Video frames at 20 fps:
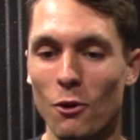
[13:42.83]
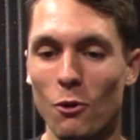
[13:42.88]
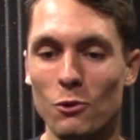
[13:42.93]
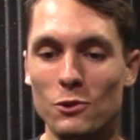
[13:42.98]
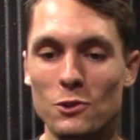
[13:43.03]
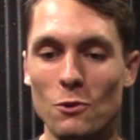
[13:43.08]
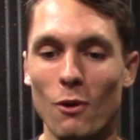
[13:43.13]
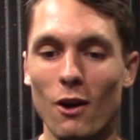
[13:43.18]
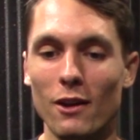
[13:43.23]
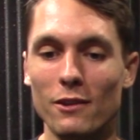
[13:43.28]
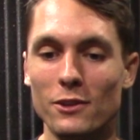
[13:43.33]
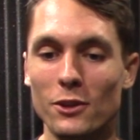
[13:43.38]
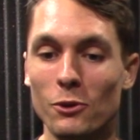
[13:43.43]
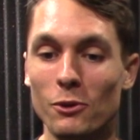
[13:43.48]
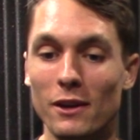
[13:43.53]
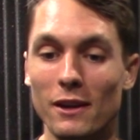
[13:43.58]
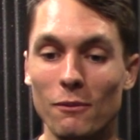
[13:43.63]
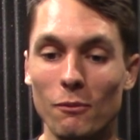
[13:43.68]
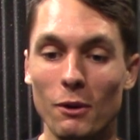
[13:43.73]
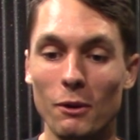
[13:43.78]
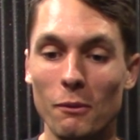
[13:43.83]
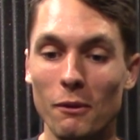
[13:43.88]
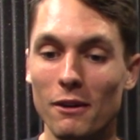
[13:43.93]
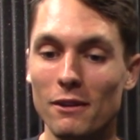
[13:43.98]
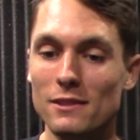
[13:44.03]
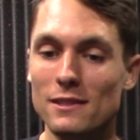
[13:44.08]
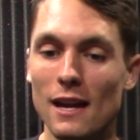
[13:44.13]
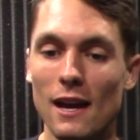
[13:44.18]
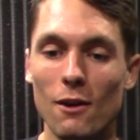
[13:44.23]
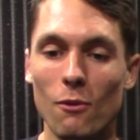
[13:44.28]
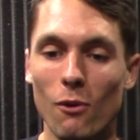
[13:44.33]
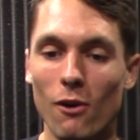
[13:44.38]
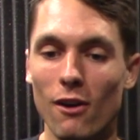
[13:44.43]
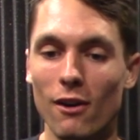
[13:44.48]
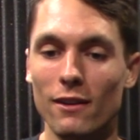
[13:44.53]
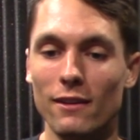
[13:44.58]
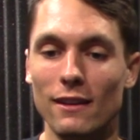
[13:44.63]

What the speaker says: squad doing it when we were in Taiwan.